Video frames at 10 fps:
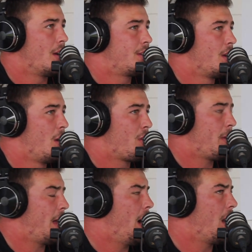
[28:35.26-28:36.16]
it was
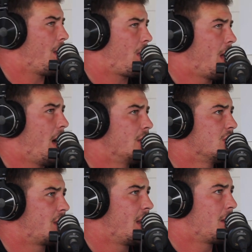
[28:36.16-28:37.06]
a bit hard at the start,
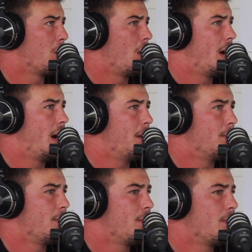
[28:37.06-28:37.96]
just getting my
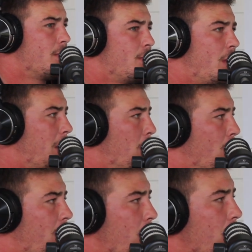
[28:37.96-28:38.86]
feeling my rhythm.